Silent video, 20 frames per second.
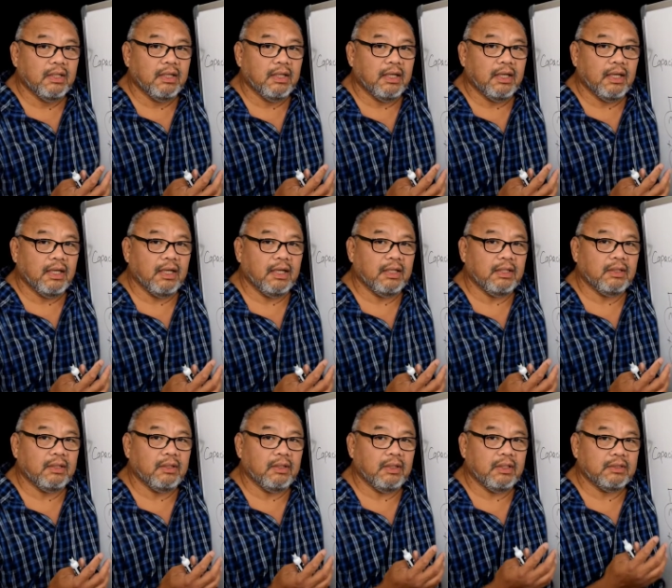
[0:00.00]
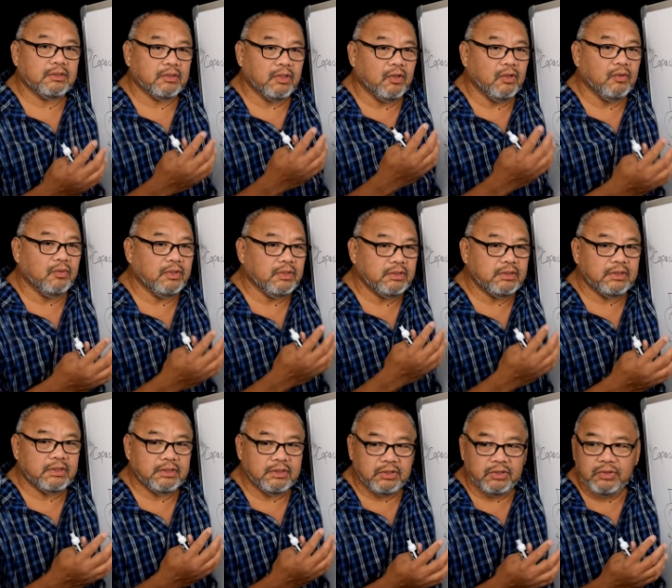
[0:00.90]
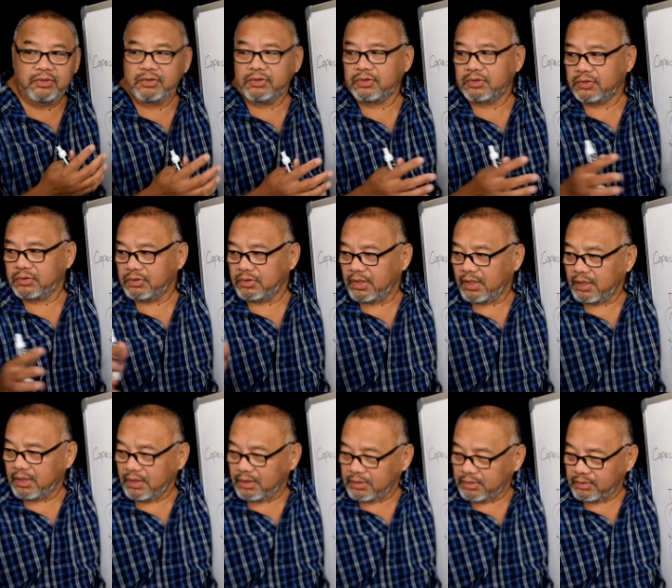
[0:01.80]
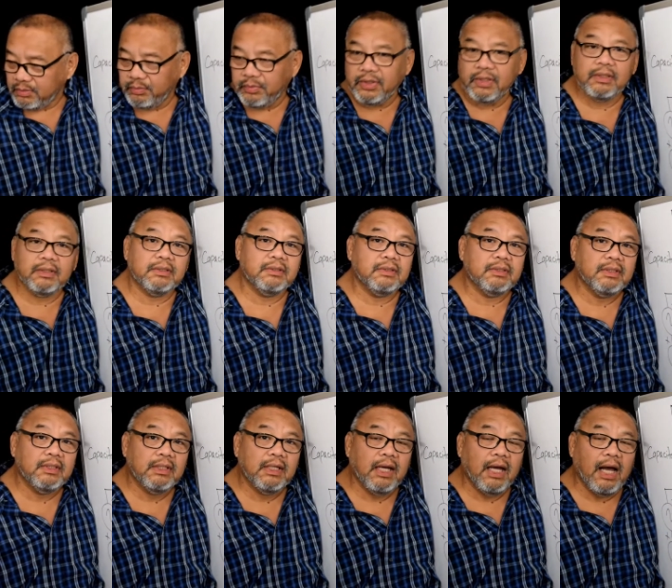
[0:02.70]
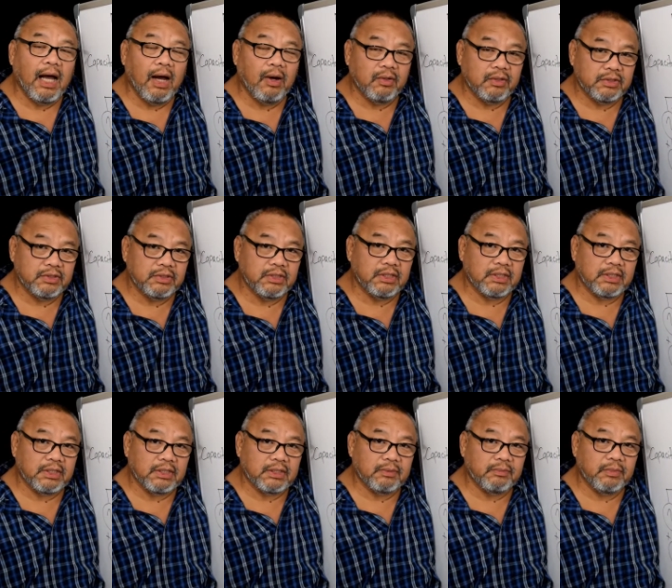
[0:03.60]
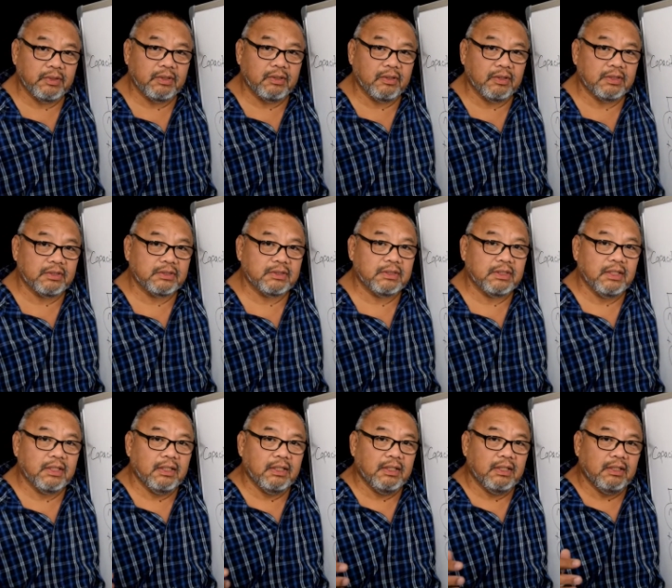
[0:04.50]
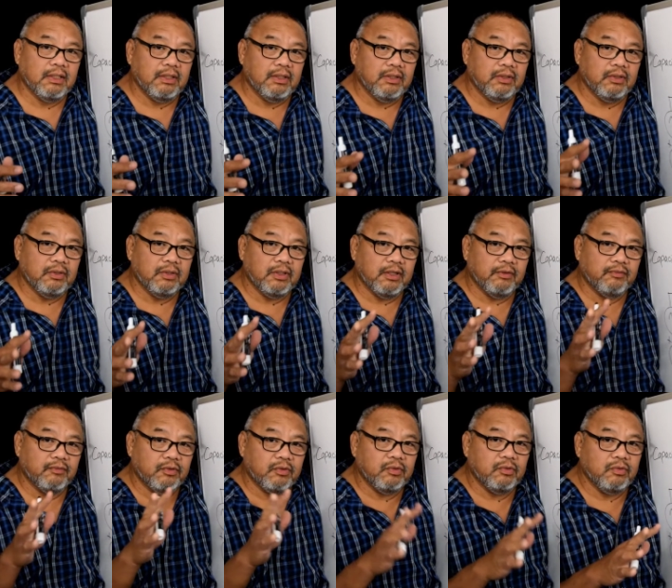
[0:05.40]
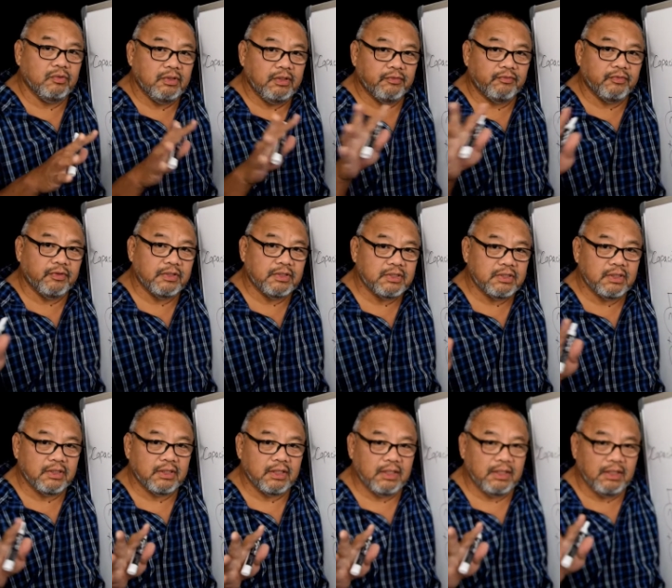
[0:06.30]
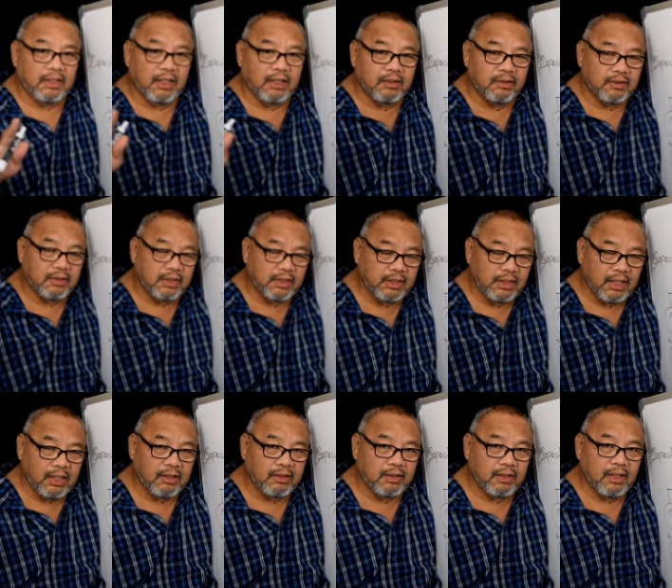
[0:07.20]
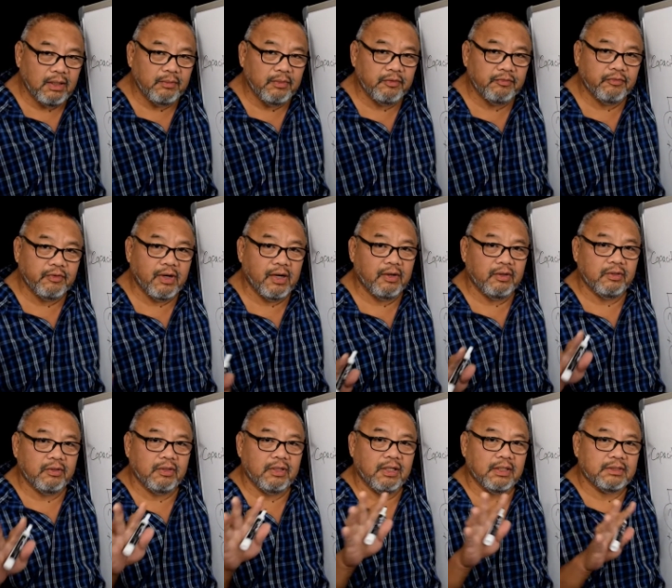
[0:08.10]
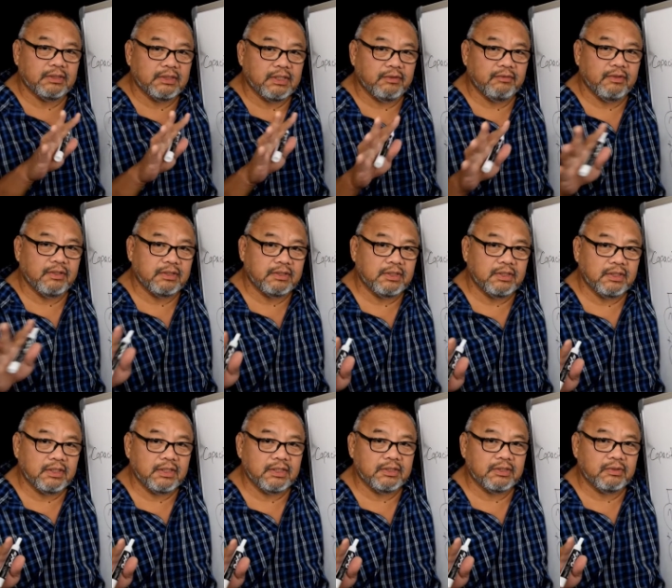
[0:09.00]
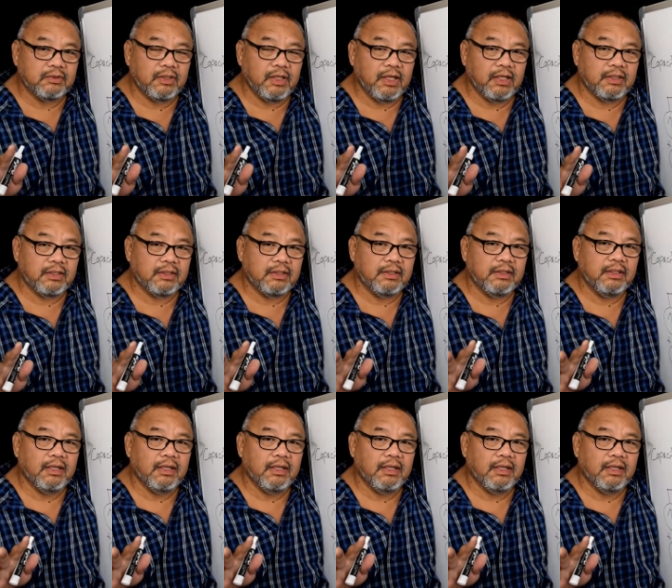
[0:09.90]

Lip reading: and it's used to build our circuit, because you have two different in our amplifier. You've got several circuits together,